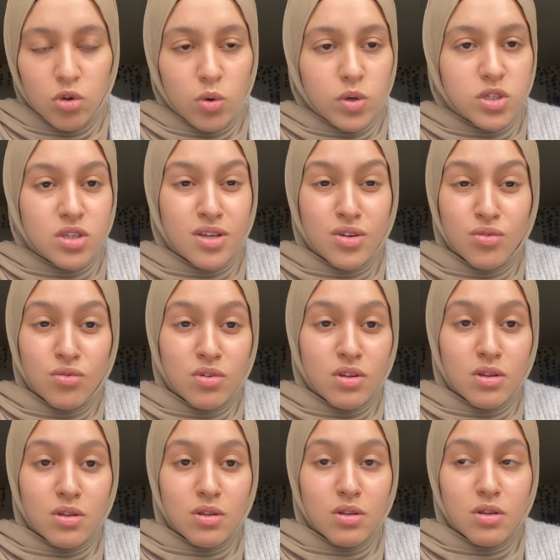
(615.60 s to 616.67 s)

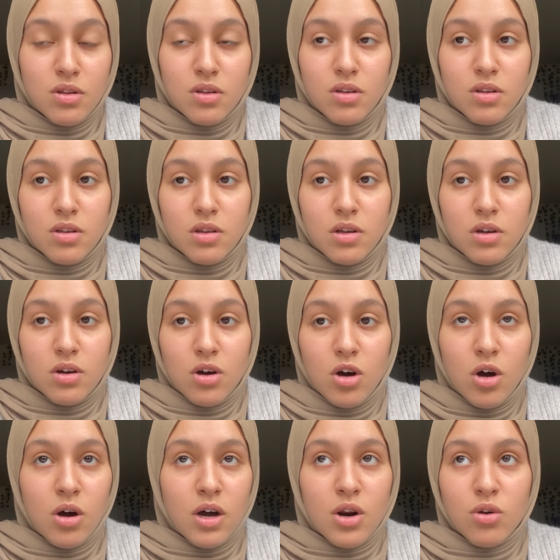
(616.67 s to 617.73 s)
certain
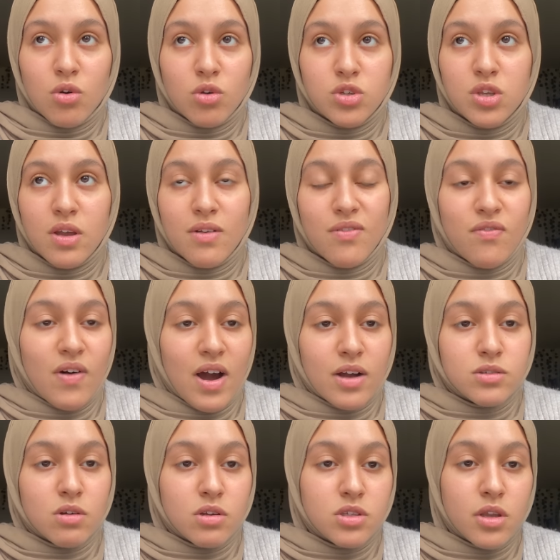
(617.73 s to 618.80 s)

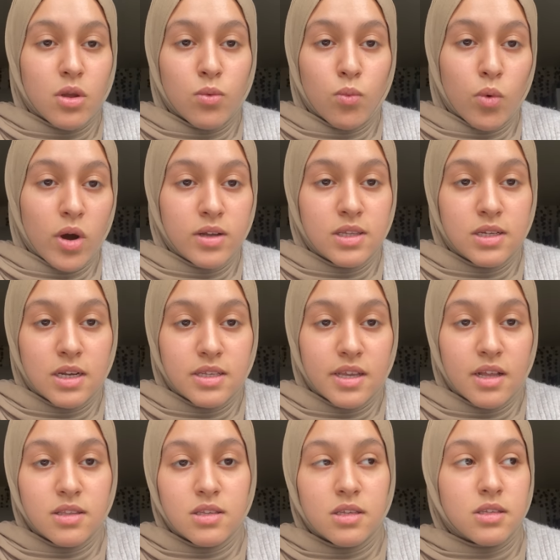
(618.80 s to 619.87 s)
fact or a certain word in a
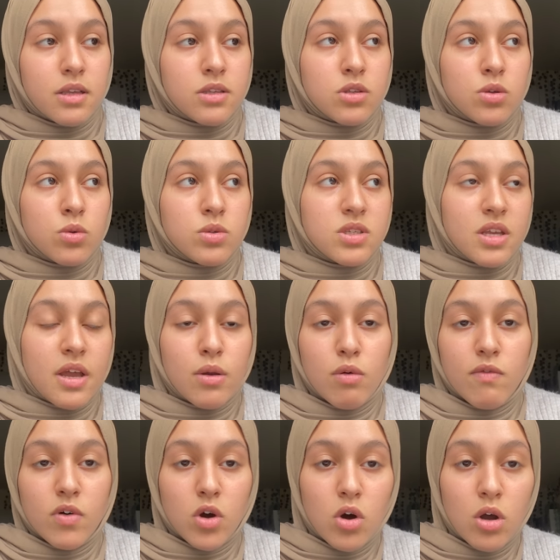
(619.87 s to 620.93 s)
sentence associated
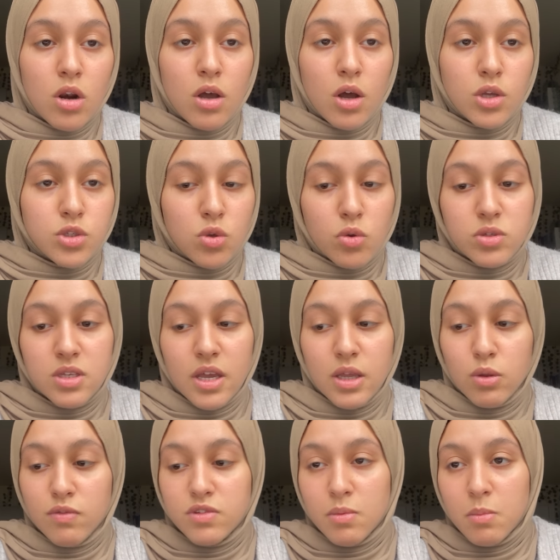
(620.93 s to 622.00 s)
with a color, associated
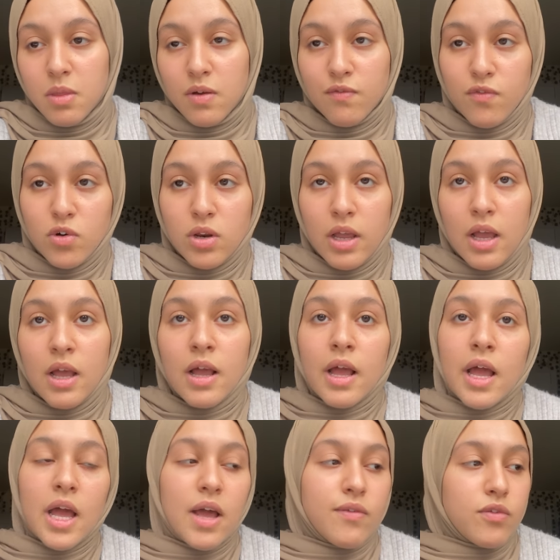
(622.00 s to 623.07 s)
with something funny.
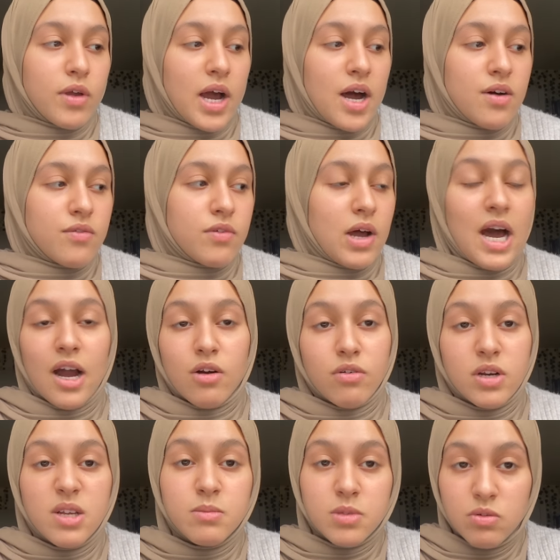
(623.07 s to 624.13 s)
If you have
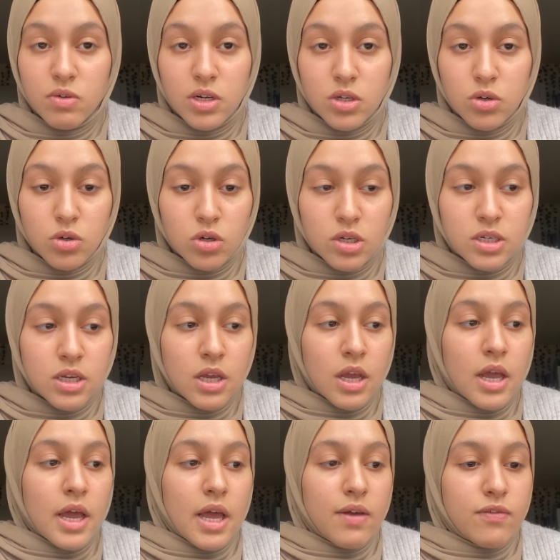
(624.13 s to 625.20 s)
acronyms, are really good.
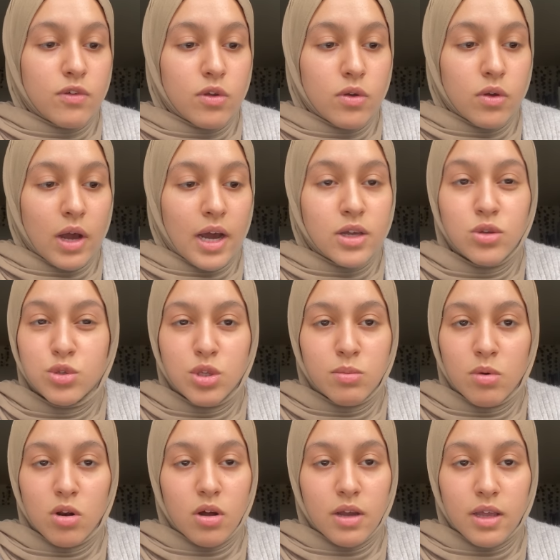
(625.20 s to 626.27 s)
I use them
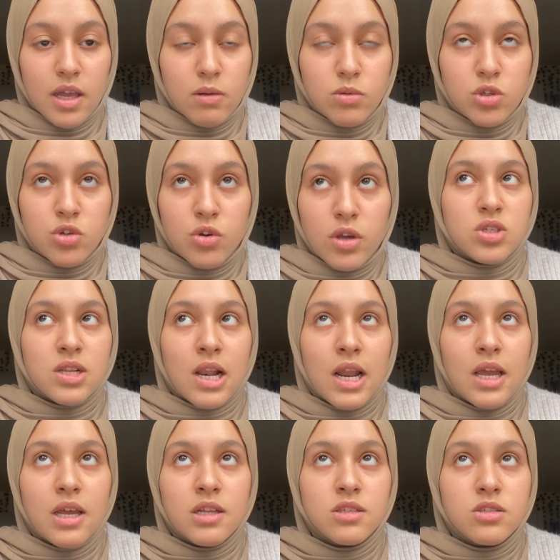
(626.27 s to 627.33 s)
a lot in chemistry. Just
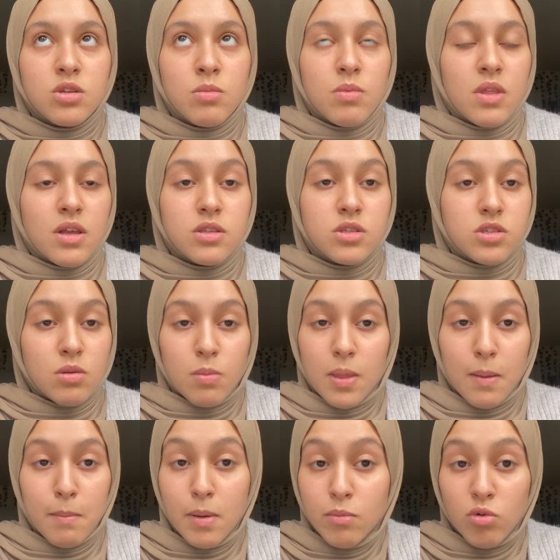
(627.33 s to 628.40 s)
linking something to
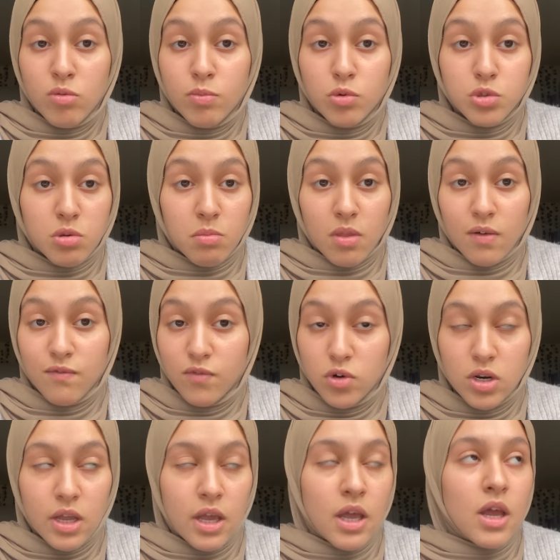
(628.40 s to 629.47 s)
something memorable, something
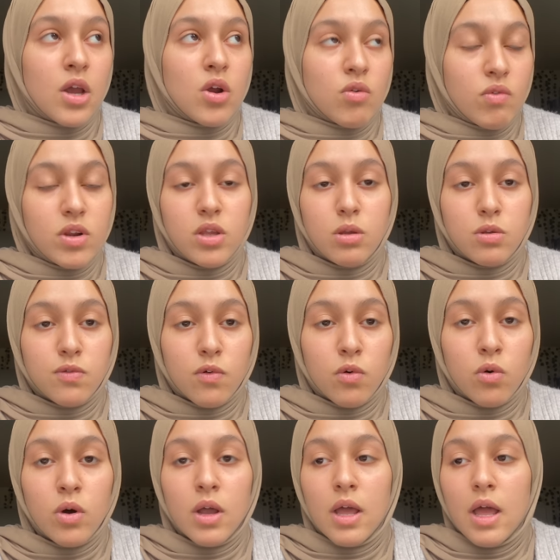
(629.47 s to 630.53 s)
funny, really useful.